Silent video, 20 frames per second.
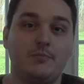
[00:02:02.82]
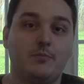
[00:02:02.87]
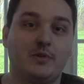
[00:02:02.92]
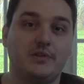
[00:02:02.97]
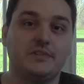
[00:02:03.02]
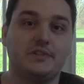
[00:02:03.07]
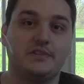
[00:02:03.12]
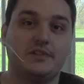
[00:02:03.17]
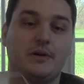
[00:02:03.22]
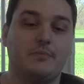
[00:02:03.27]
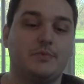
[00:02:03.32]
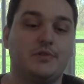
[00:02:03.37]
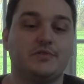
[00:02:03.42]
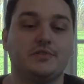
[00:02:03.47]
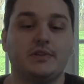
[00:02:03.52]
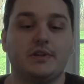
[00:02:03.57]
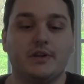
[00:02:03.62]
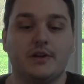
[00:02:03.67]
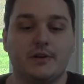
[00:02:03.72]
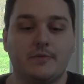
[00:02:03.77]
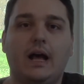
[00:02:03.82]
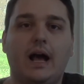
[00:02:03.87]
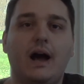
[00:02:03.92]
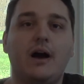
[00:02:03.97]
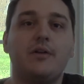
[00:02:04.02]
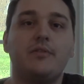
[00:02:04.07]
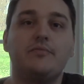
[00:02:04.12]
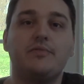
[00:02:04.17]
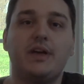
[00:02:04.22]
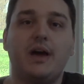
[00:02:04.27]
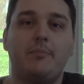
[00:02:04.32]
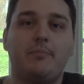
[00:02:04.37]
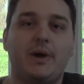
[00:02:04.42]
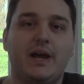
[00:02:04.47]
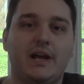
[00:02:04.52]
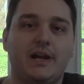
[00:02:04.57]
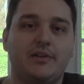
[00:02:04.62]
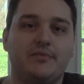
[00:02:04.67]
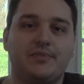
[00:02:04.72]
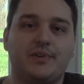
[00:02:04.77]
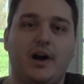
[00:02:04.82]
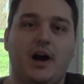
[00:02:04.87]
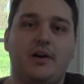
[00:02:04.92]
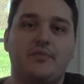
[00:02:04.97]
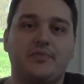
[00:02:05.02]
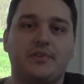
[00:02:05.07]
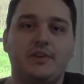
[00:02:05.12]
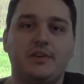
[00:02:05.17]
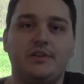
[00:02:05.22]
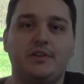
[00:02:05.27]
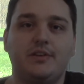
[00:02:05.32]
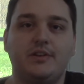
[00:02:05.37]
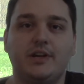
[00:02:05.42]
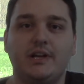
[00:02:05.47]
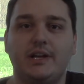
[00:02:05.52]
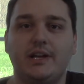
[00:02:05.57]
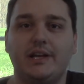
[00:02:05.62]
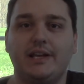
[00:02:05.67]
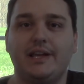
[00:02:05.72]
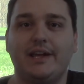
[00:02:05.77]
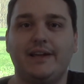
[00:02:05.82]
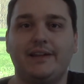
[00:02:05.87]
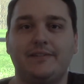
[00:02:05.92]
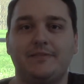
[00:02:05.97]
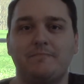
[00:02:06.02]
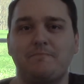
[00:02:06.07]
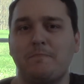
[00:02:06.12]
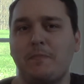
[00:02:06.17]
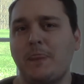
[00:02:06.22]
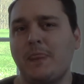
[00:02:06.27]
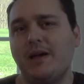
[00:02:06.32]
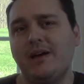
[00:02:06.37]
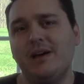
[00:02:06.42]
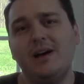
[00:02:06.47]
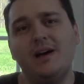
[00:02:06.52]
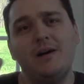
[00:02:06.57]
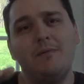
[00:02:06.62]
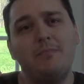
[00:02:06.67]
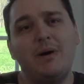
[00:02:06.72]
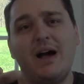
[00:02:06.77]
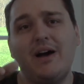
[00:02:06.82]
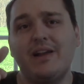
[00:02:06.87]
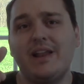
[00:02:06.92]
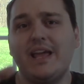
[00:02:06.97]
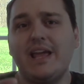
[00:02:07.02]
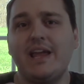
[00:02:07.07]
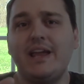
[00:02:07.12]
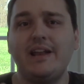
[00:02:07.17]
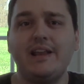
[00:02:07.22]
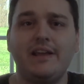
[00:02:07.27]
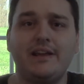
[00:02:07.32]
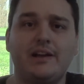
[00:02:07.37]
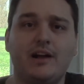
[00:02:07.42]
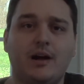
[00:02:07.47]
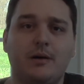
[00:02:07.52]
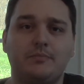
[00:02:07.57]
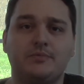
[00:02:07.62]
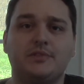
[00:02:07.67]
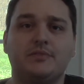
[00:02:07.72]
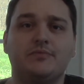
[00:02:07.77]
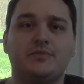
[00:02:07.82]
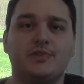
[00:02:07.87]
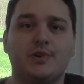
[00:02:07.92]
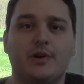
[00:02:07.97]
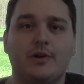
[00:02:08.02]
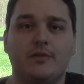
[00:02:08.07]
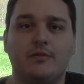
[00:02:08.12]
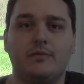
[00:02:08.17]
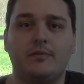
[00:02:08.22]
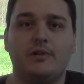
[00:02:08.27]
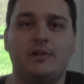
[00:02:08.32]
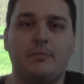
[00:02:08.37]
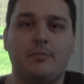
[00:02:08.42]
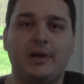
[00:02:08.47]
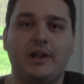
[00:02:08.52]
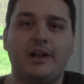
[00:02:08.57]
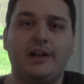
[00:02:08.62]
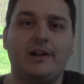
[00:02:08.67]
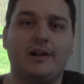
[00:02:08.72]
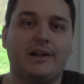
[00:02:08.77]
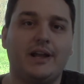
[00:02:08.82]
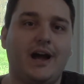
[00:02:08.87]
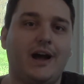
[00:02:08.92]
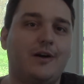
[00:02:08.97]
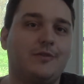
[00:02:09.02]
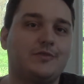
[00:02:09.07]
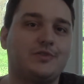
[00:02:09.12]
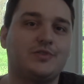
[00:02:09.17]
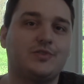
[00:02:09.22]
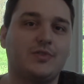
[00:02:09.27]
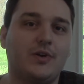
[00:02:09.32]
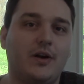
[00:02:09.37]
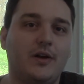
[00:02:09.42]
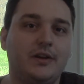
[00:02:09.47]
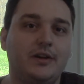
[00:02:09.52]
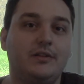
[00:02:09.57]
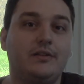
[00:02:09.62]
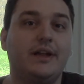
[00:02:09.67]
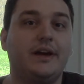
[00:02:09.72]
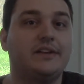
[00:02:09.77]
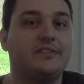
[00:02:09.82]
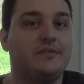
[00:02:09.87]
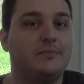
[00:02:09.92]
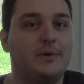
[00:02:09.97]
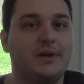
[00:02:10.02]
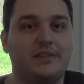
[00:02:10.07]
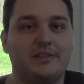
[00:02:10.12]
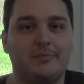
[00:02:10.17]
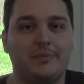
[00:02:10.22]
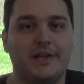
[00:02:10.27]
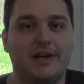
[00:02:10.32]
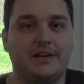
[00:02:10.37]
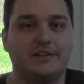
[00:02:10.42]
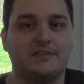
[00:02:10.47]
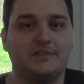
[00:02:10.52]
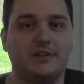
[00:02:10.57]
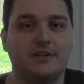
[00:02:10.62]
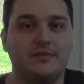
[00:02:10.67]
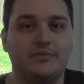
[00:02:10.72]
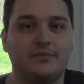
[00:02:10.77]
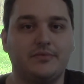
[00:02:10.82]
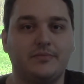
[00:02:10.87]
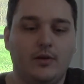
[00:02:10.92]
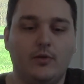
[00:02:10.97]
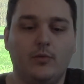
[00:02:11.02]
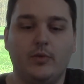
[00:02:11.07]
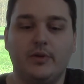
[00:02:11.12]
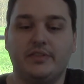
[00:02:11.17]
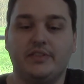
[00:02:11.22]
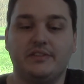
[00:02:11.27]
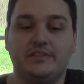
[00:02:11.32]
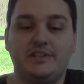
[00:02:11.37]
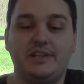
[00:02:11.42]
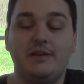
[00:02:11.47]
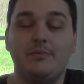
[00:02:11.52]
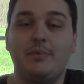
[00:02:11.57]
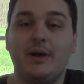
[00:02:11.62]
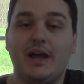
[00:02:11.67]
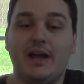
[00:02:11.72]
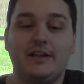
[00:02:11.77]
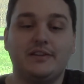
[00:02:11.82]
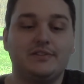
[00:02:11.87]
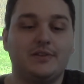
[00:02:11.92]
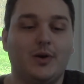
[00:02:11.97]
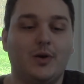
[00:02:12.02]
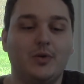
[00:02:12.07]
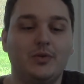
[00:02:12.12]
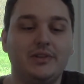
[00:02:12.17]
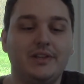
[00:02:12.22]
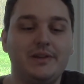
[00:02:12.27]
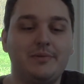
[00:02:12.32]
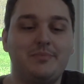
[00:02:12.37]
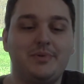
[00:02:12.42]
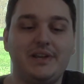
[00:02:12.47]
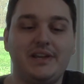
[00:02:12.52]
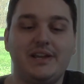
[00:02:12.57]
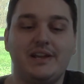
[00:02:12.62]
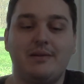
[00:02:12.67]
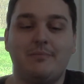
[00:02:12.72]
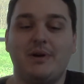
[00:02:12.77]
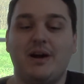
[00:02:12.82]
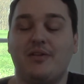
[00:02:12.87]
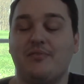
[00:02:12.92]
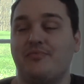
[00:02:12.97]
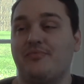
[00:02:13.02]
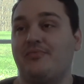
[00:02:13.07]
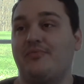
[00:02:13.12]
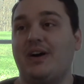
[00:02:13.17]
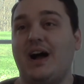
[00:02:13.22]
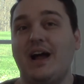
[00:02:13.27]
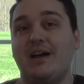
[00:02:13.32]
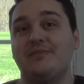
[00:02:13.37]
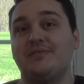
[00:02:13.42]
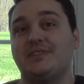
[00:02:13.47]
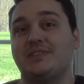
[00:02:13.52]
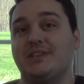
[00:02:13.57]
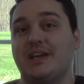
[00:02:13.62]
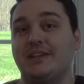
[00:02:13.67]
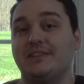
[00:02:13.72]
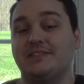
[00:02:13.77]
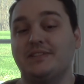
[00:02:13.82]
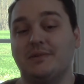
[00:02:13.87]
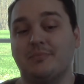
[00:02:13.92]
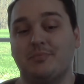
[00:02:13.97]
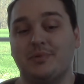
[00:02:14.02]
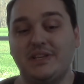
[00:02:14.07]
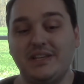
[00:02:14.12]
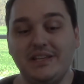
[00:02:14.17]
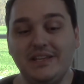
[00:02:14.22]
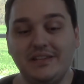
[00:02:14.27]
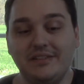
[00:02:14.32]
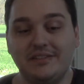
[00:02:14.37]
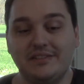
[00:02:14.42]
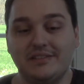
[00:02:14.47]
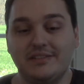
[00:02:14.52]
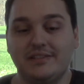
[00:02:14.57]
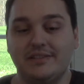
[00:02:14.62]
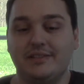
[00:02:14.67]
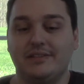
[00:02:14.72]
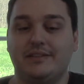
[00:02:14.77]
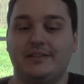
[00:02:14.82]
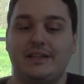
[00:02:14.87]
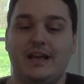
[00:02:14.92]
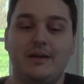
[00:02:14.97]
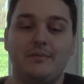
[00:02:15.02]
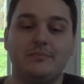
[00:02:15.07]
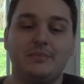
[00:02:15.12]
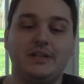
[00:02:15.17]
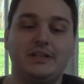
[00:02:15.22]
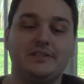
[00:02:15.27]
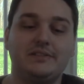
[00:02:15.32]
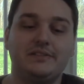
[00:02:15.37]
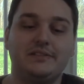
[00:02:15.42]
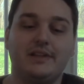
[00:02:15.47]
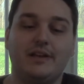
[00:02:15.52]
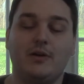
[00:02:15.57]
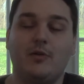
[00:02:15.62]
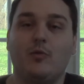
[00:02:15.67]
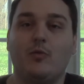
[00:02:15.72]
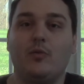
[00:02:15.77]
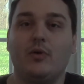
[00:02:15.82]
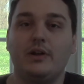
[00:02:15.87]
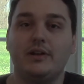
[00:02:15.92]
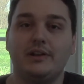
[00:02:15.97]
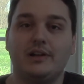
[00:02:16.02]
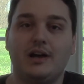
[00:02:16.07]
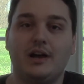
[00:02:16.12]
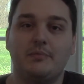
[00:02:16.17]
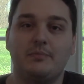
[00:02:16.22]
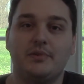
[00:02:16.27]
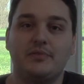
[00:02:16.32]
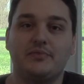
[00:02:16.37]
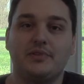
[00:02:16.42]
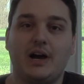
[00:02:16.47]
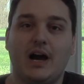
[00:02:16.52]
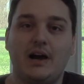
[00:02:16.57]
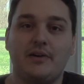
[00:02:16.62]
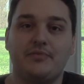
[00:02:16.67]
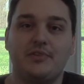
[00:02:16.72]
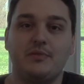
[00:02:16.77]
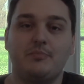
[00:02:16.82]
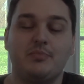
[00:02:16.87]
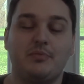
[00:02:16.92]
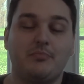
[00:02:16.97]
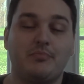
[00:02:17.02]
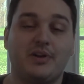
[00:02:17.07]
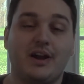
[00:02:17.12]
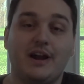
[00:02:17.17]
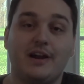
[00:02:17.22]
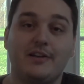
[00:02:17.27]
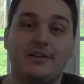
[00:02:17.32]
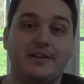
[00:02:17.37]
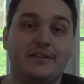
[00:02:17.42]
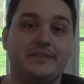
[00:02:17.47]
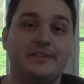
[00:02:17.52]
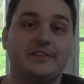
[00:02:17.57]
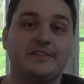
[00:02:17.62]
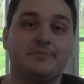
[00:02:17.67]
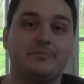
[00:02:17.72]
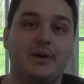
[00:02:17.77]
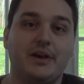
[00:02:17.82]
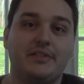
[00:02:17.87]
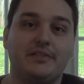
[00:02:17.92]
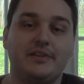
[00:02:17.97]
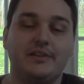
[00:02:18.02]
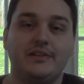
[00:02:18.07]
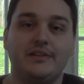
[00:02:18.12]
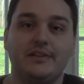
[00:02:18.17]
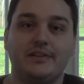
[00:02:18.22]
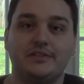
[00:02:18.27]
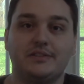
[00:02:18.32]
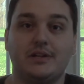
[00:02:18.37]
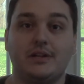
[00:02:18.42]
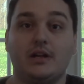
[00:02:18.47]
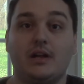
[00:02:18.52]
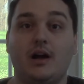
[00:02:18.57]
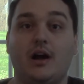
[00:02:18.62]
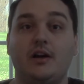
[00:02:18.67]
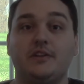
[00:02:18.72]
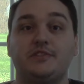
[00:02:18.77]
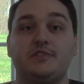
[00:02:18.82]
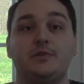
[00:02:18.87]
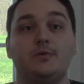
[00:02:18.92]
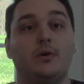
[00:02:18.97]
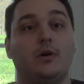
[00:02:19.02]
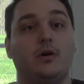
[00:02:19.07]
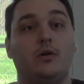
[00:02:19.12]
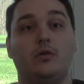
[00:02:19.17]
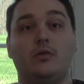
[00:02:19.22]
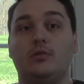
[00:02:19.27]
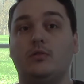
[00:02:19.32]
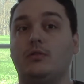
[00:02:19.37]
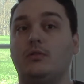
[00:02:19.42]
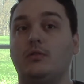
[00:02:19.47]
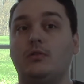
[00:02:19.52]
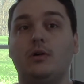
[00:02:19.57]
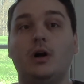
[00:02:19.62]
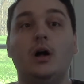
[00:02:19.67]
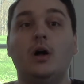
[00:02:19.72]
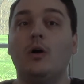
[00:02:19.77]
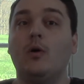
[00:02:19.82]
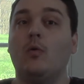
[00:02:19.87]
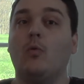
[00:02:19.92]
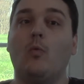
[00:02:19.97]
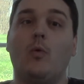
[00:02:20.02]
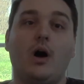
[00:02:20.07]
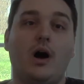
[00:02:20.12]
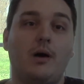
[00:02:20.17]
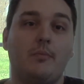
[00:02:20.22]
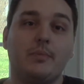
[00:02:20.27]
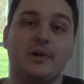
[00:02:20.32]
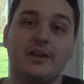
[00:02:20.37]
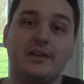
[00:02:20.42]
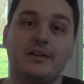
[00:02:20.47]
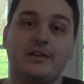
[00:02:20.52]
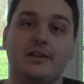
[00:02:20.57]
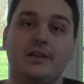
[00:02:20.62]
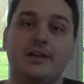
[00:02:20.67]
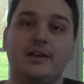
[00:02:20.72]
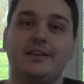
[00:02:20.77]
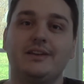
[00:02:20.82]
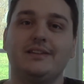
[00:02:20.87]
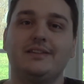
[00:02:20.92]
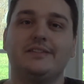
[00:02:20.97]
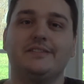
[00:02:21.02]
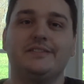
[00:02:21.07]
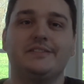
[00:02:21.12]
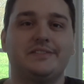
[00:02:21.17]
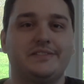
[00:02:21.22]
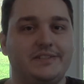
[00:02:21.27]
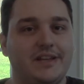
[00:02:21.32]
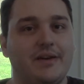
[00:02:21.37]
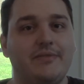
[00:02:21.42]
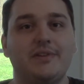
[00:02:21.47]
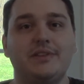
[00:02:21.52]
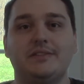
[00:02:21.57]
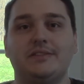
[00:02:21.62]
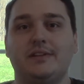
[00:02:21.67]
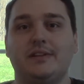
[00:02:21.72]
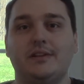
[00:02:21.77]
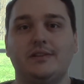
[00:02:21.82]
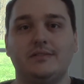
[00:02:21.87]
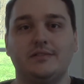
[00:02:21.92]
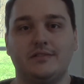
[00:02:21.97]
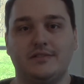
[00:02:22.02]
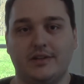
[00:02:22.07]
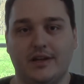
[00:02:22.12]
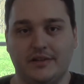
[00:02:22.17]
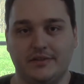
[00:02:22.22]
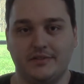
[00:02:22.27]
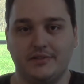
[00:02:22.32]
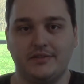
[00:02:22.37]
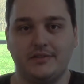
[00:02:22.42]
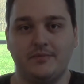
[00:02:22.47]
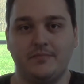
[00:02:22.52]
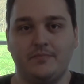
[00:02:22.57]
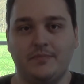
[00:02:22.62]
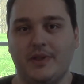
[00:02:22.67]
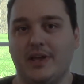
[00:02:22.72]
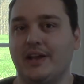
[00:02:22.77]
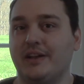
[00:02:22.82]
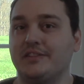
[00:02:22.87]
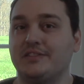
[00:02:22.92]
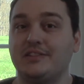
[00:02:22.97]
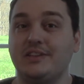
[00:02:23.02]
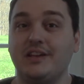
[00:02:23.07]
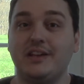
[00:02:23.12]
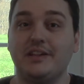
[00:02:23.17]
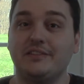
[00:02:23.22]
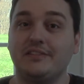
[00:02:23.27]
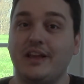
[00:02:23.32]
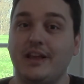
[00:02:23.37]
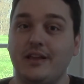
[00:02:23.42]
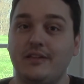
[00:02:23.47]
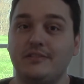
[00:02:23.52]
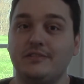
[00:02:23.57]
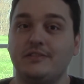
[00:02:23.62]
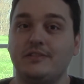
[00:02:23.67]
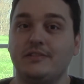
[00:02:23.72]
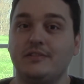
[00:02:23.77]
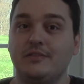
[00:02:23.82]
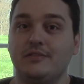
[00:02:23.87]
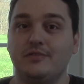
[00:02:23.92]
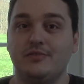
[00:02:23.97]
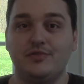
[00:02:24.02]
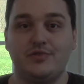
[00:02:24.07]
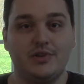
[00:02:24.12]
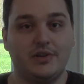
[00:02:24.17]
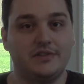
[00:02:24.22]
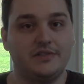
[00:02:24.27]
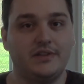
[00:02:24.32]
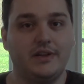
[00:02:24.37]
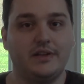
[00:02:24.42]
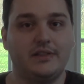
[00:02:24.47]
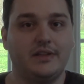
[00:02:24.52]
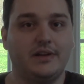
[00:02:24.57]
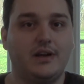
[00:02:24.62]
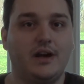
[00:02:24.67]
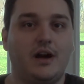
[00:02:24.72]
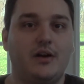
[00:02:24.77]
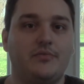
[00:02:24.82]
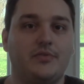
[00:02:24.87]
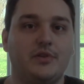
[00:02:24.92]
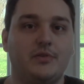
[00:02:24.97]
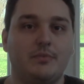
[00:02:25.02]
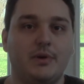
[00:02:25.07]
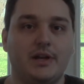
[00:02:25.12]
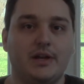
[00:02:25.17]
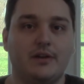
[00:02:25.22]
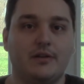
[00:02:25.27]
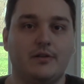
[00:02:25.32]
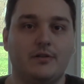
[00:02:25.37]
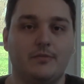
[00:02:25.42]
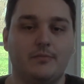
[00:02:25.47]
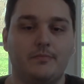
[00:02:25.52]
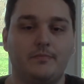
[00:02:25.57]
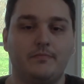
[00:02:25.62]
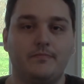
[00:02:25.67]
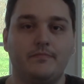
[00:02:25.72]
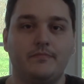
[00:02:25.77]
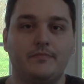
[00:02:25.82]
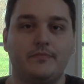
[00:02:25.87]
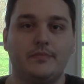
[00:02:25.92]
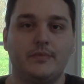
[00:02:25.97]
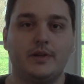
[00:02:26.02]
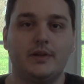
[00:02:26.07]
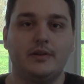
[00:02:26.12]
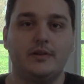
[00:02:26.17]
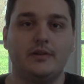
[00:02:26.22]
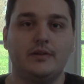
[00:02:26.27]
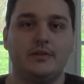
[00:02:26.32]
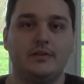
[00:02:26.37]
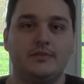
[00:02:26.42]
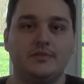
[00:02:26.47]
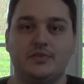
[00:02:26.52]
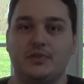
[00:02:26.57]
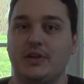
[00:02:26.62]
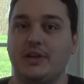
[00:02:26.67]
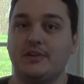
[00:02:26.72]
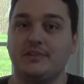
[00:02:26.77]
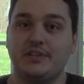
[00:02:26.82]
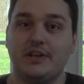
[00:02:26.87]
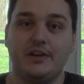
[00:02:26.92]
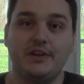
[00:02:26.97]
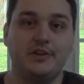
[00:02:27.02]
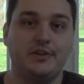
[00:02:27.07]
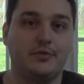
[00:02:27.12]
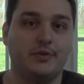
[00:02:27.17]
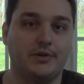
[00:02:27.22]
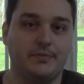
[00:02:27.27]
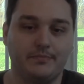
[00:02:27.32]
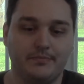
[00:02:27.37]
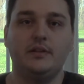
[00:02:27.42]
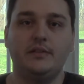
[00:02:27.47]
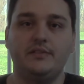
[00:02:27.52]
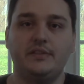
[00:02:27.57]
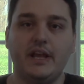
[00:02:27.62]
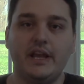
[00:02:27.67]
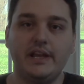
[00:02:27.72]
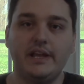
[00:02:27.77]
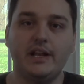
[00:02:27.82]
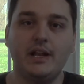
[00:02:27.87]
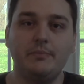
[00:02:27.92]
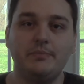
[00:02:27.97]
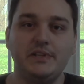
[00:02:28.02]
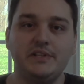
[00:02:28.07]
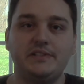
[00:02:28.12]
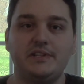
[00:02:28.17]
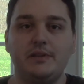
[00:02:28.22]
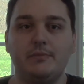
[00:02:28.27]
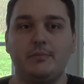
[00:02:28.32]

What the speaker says: ones as I'm using here. Out of that bag of coffee, you're going to get about 80 cups of joe, depending on how strong you like to make the black stuff. With the tea bags only being about 5 cents a piece, that means that 1 cup of coffee prepared in this method is going to cost you a whole whopping 17 cents. And it's going to taste just like the coffee you make at home. So here's how you do it. Take an empty tea